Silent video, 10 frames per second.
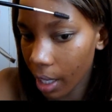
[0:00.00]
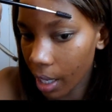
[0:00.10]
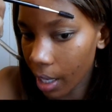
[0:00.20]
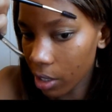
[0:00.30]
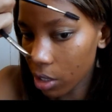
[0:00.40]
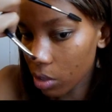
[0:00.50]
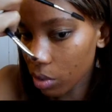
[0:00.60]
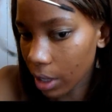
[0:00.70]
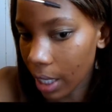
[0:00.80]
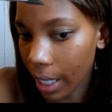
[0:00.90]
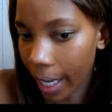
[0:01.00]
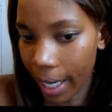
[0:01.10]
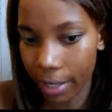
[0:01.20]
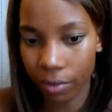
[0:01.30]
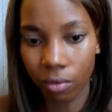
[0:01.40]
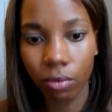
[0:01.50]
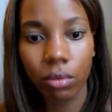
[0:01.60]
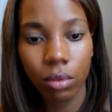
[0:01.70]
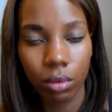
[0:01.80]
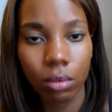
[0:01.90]
And just really kind of,
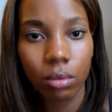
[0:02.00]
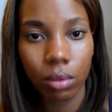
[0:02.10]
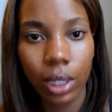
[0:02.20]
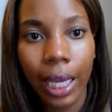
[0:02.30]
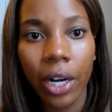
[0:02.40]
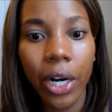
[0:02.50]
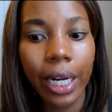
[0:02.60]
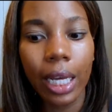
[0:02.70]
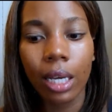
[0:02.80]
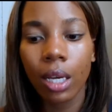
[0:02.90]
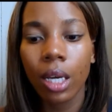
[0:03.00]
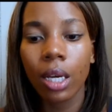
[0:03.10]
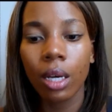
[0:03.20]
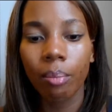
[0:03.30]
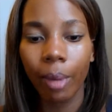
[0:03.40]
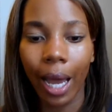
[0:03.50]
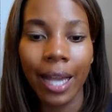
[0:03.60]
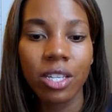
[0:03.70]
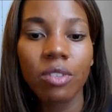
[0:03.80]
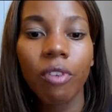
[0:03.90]
I
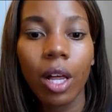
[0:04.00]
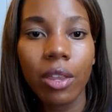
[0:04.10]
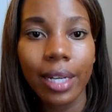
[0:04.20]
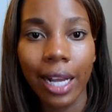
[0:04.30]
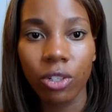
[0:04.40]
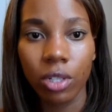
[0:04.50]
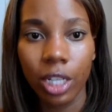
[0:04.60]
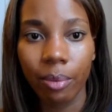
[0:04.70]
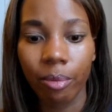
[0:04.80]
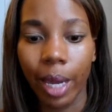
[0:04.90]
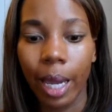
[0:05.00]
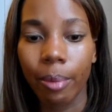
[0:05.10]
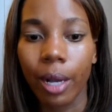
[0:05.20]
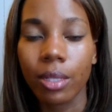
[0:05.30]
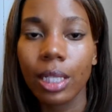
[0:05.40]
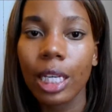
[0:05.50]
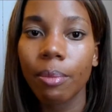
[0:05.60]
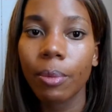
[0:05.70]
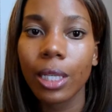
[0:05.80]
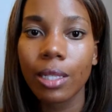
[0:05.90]
just follow the natural shape of my eyebrows. And
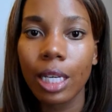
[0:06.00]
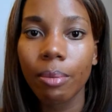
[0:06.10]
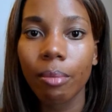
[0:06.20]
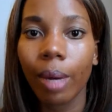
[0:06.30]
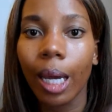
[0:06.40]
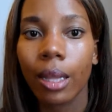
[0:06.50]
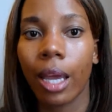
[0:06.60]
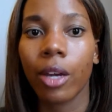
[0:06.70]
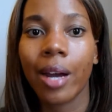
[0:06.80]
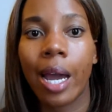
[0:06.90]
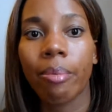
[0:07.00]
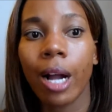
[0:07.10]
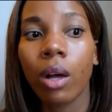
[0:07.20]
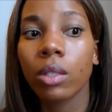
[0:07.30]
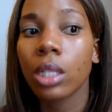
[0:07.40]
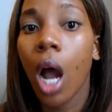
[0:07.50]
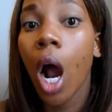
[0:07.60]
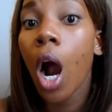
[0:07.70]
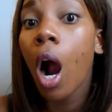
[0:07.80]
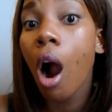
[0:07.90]
please keep in mind that your eyebrows
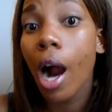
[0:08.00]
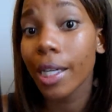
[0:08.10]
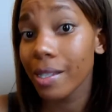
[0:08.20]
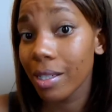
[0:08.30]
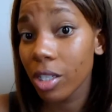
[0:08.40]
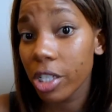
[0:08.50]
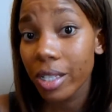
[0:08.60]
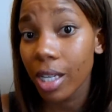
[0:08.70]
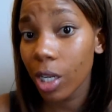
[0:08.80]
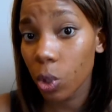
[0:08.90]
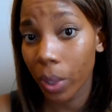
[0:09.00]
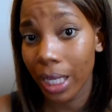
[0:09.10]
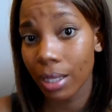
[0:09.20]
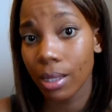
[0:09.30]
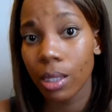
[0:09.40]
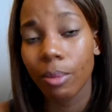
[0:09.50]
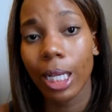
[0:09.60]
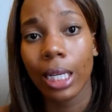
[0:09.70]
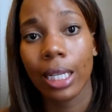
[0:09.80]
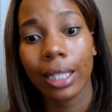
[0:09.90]
are sisters, not twins,
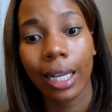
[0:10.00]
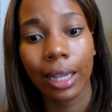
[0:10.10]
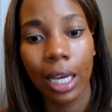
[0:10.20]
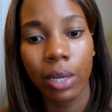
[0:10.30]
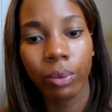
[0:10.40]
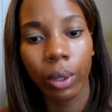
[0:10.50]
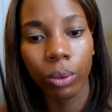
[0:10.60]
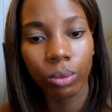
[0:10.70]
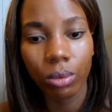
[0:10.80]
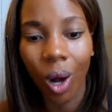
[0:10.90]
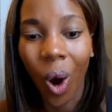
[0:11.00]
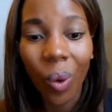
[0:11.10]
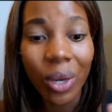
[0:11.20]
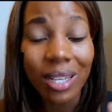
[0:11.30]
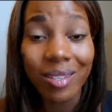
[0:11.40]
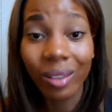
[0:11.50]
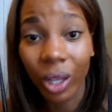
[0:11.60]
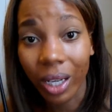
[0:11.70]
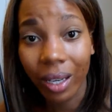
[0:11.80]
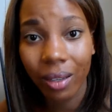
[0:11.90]
meaning that they won't always
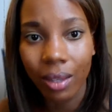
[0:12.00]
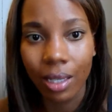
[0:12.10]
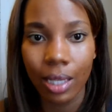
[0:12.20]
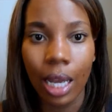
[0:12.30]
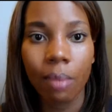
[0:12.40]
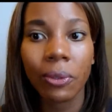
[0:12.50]
look the same.